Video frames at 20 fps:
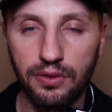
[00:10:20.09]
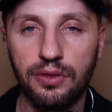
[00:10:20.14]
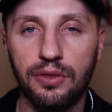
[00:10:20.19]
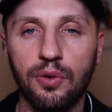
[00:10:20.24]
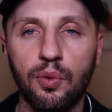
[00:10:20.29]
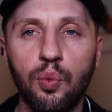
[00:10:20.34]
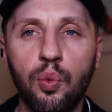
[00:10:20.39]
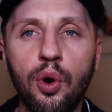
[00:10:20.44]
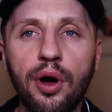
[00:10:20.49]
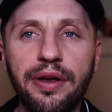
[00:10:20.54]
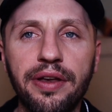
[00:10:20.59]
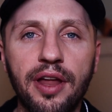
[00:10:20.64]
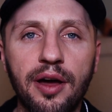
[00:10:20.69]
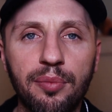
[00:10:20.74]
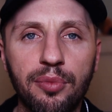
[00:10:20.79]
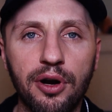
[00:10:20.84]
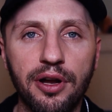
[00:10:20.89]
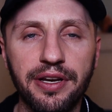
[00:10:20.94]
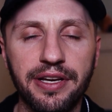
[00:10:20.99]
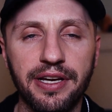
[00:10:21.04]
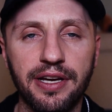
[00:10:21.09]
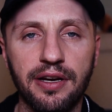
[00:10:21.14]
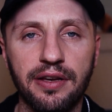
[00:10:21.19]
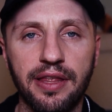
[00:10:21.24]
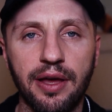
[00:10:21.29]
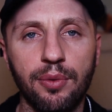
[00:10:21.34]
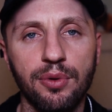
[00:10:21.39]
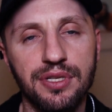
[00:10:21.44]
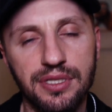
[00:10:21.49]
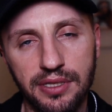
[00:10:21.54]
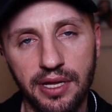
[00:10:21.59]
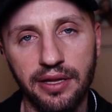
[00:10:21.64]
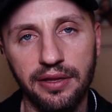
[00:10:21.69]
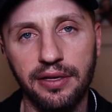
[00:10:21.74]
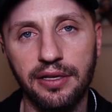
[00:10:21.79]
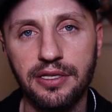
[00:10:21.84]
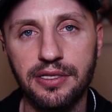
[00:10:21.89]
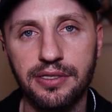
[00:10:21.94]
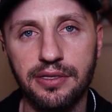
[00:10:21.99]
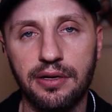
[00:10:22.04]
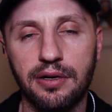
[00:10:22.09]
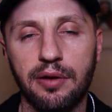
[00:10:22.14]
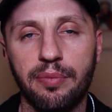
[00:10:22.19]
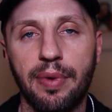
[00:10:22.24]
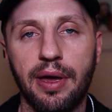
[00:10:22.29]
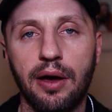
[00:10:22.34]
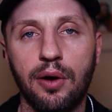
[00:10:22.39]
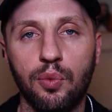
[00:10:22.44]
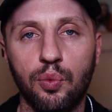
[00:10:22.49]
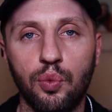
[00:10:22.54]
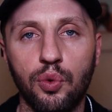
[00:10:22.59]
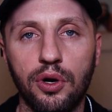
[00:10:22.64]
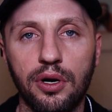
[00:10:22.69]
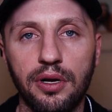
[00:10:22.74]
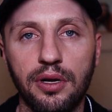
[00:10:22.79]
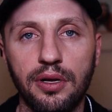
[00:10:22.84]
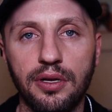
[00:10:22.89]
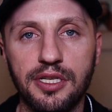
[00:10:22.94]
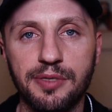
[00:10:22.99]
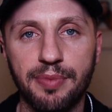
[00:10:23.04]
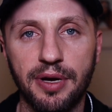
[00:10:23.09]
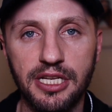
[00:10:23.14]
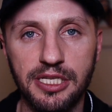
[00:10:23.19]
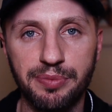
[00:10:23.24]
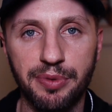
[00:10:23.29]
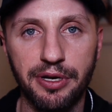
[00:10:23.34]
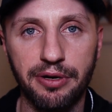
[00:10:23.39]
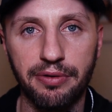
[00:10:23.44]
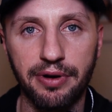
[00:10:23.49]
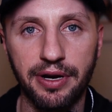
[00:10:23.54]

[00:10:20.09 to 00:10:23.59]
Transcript: The one number on here that I was slightly concerned about was my spin